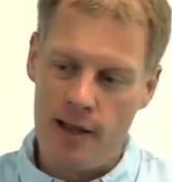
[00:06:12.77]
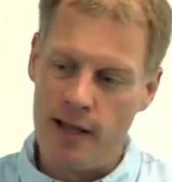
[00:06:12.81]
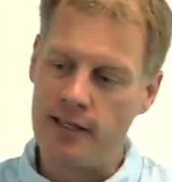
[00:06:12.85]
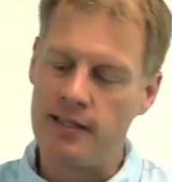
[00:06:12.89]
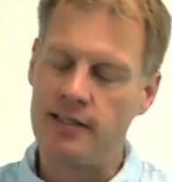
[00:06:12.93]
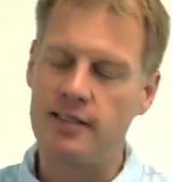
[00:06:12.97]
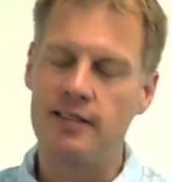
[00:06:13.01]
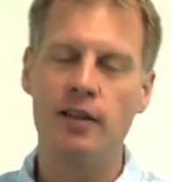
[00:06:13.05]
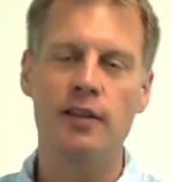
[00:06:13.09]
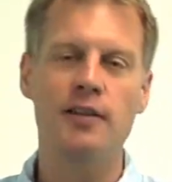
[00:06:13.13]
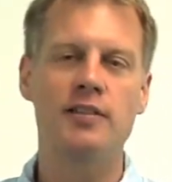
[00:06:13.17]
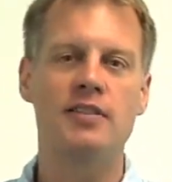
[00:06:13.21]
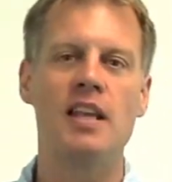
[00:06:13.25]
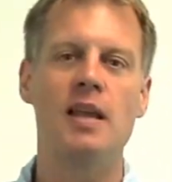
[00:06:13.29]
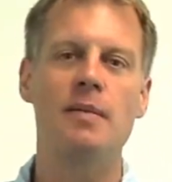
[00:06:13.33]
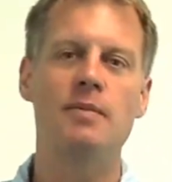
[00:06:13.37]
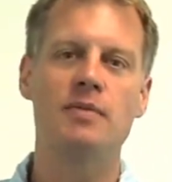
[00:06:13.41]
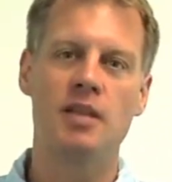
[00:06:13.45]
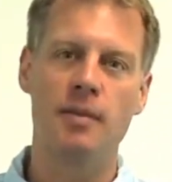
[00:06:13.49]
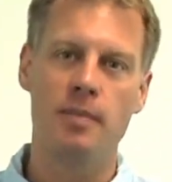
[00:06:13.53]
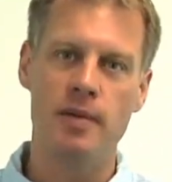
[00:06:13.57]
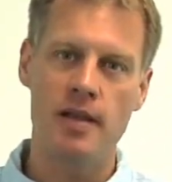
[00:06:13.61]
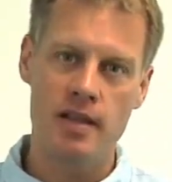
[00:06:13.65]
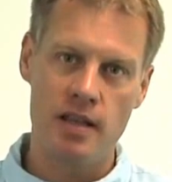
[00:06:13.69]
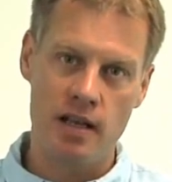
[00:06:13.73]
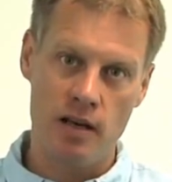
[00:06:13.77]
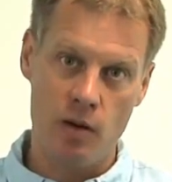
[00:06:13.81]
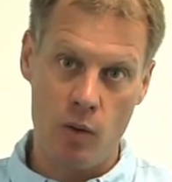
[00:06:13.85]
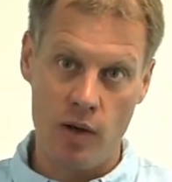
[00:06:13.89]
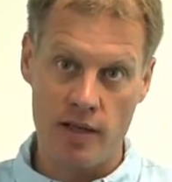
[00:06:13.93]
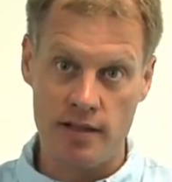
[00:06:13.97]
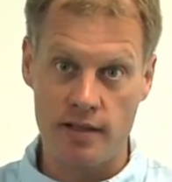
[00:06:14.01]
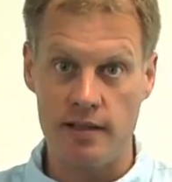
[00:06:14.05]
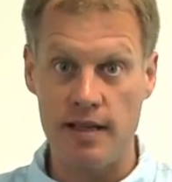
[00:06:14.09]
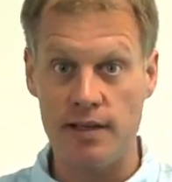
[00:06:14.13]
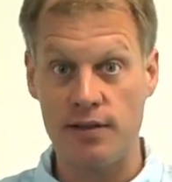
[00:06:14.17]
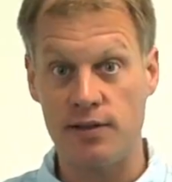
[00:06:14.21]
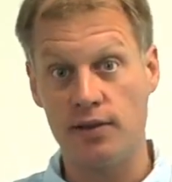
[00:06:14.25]
it still seems to be that it
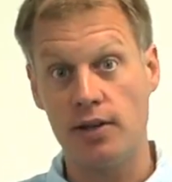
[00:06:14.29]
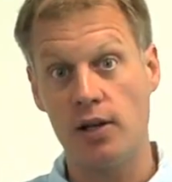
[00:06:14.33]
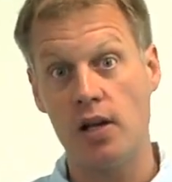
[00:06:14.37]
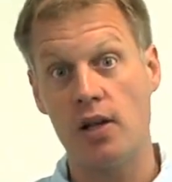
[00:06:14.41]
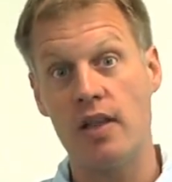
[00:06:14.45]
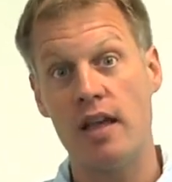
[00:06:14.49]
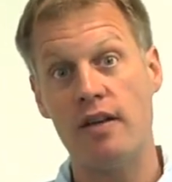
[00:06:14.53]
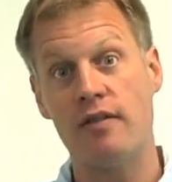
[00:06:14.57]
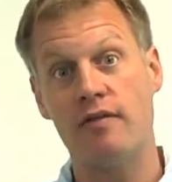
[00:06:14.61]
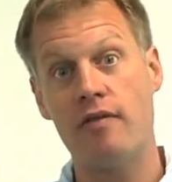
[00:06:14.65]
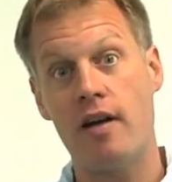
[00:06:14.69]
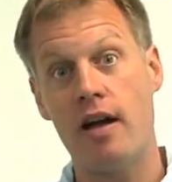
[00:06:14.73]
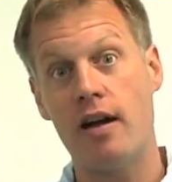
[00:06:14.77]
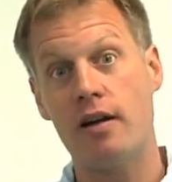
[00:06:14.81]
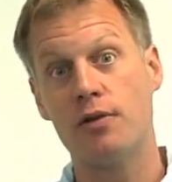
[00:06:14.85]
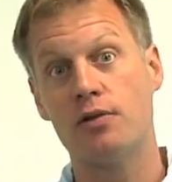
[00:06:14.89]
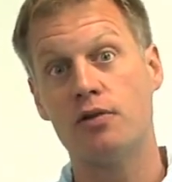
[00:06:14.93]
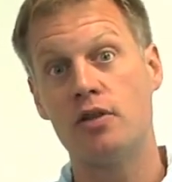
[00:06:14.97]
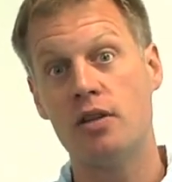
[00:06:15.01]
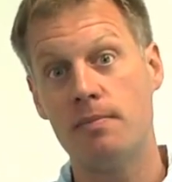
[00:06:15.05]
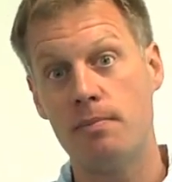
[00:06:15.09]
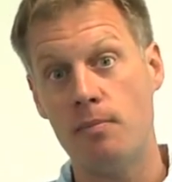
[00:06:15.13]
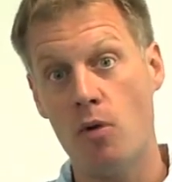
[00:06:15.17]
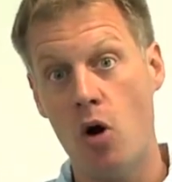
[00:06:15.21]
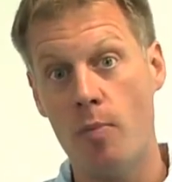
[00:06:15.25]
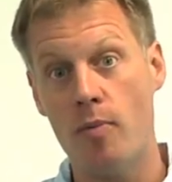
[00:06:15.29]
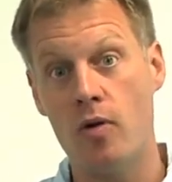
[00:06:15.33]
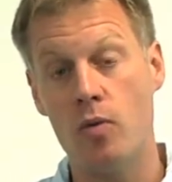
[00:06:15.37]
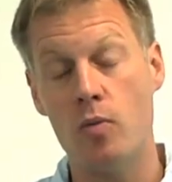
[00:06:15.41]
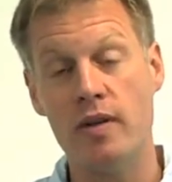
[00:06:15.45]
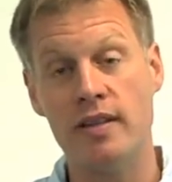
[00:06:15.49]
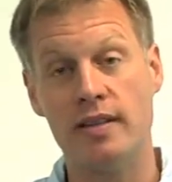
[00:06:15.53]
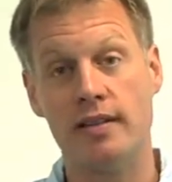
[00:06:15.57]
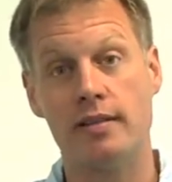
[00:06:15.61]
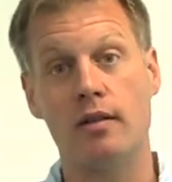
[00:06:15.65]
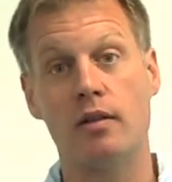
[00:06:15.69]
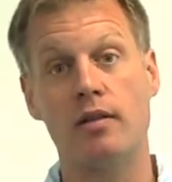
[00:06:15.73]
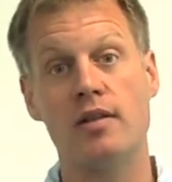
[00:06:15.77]
wasn't necessarily that Firesheep
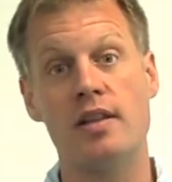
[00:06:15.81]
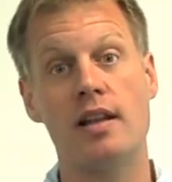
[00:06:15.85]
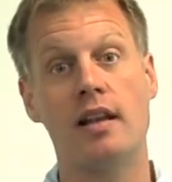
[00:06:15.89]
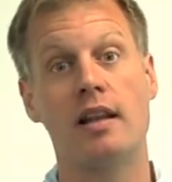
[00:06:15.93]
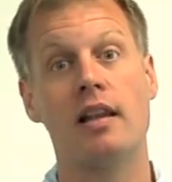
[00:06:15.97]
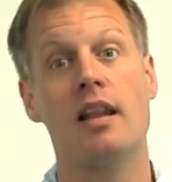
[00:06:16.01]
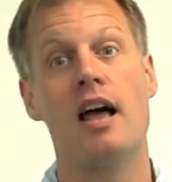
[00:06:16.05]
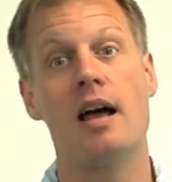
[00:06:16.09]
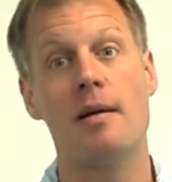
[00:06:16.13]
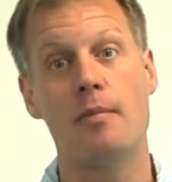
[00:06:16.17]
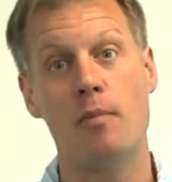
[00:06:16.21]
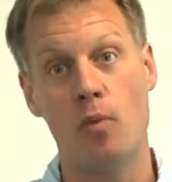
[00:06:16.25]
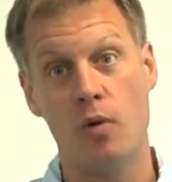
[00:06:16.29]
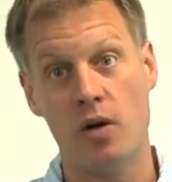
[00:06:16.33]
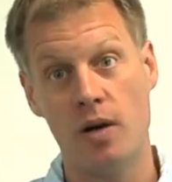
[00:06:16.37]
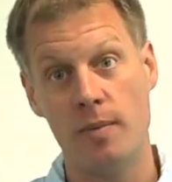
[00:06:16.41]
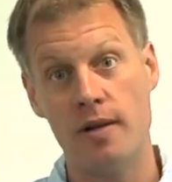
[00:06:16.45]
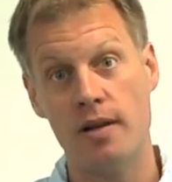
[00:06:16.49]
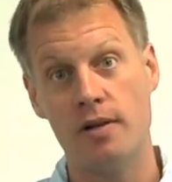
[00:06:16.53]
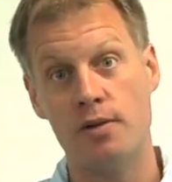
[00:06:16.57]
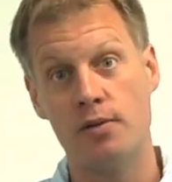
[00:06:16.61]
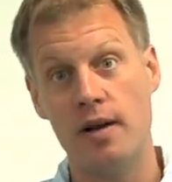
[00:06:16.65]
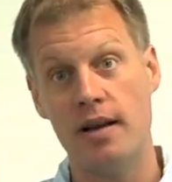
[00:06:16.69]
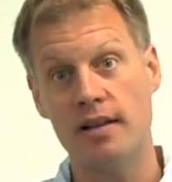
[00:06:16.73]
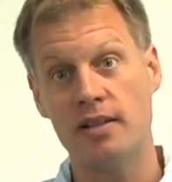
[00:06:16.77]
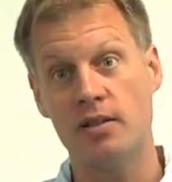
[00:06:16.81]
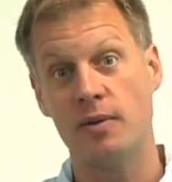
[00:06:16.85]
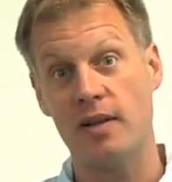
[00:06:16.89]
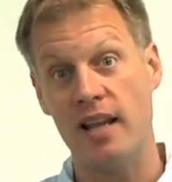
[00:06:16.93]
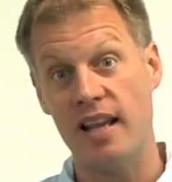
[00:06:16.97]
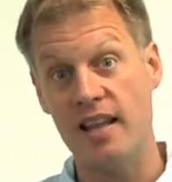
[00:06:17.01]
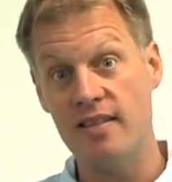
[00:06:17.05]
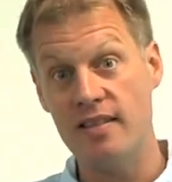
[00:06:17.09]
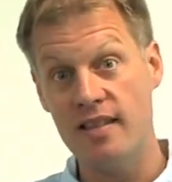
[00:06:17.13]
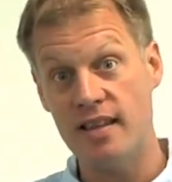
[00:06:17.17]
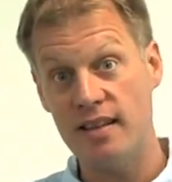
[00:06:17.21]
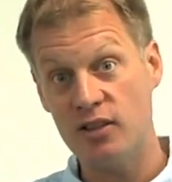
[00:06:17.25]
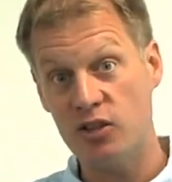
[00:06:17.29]
moment. We still need a lot more to be addressed
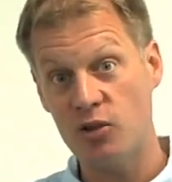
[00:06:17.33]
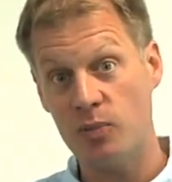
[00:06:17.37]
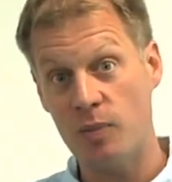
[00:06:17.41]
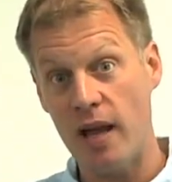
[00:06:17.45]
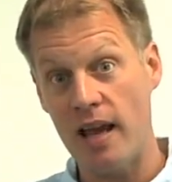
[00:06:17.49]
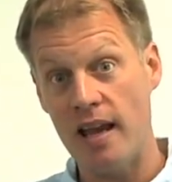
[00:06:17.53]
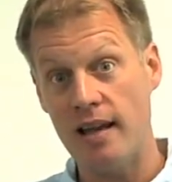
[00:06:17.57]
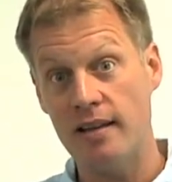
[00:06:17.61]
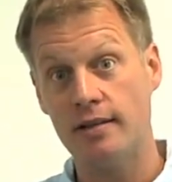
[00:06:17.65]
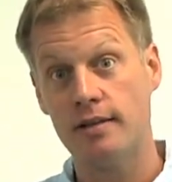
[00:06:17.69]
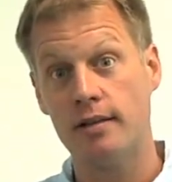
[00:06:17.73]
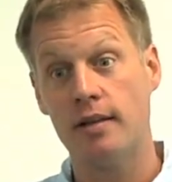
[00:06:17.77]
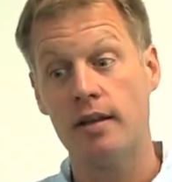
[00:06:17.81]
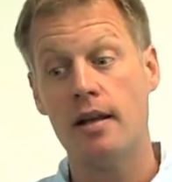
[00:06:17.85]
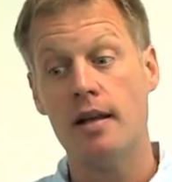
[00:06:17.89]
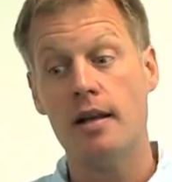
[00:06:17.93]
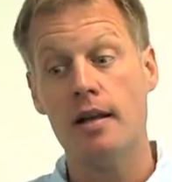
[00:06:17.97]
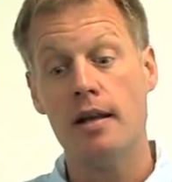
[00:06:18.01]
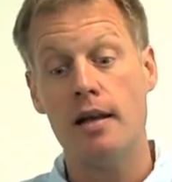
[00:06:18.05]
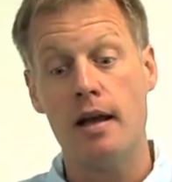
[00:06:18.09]
in this space.